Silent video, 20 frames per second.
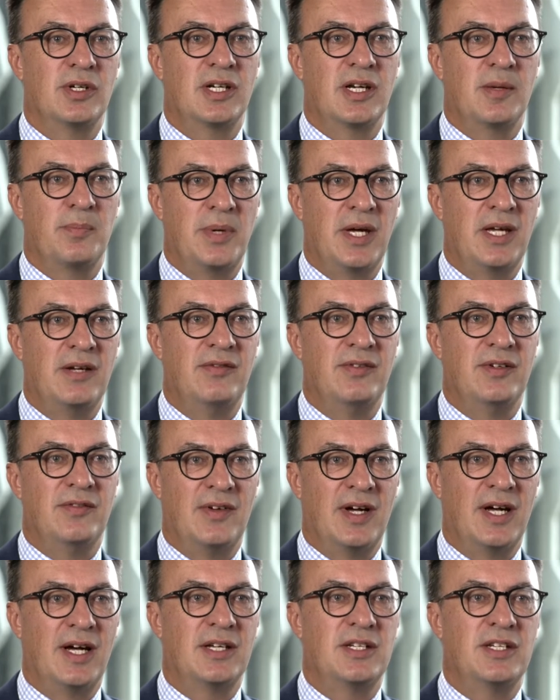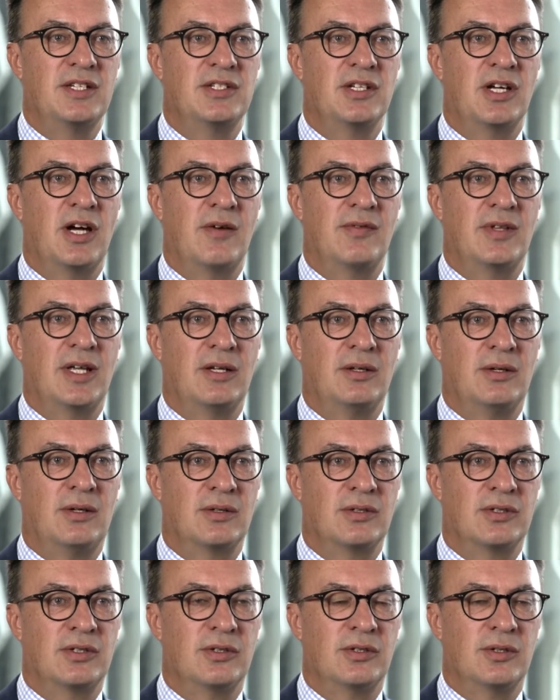competitive advantage over that long
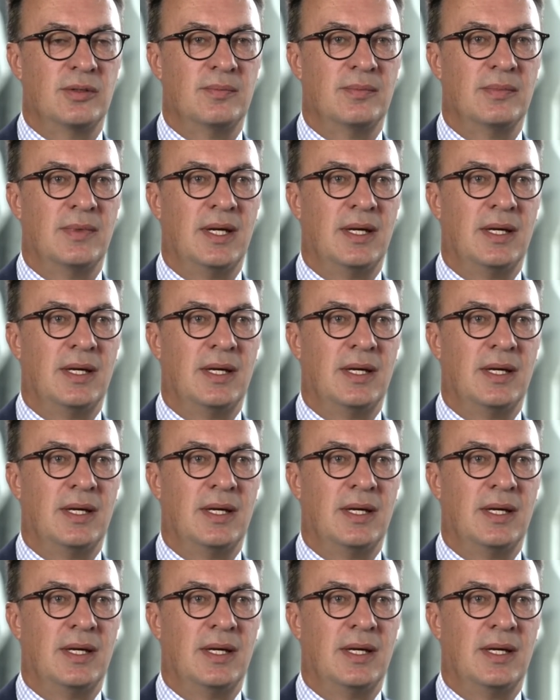term.